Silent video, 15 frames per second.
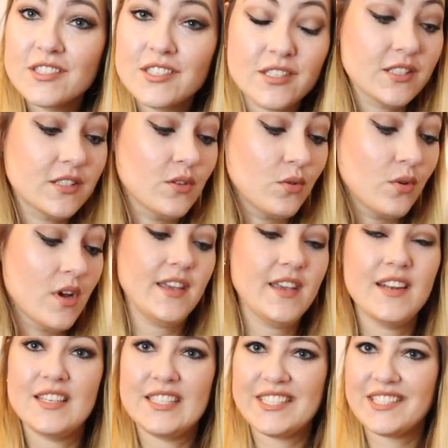so it
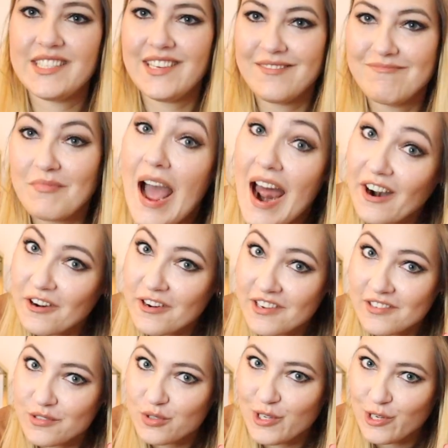is
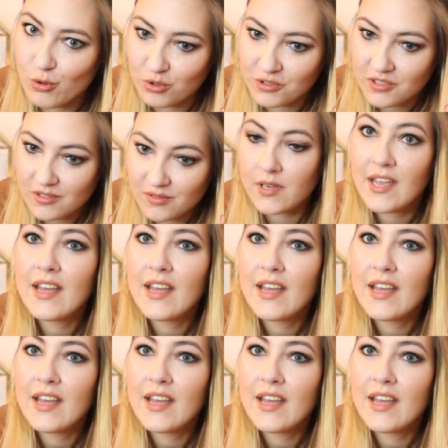harder to close.